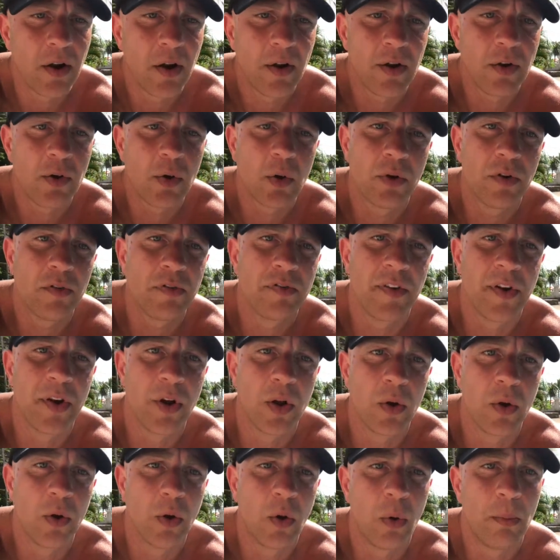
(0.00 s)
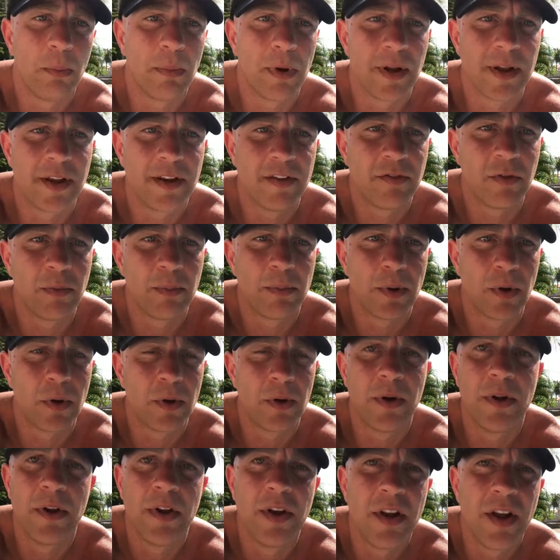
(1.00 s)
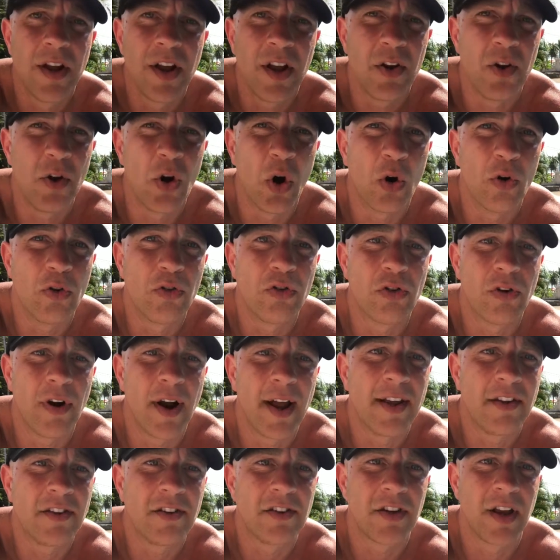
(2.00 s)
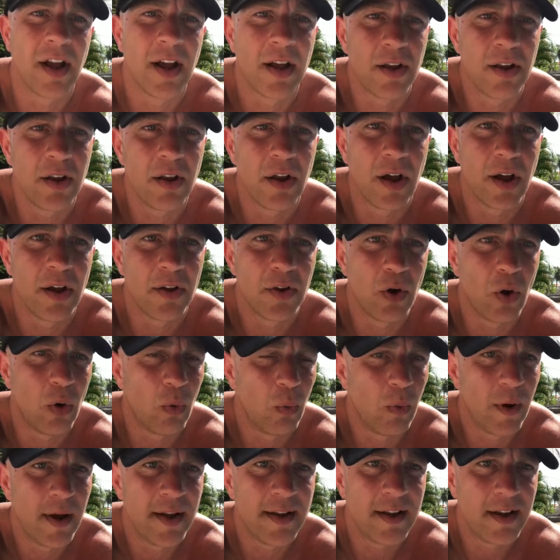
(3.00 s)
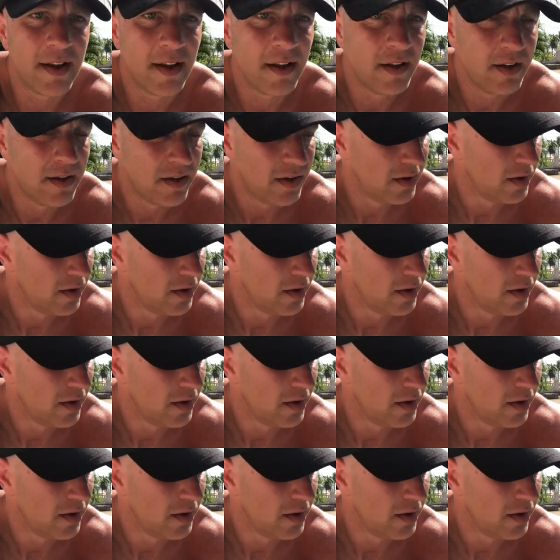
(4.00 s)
on, you're going to feel unbelievable in your dress at your wedding.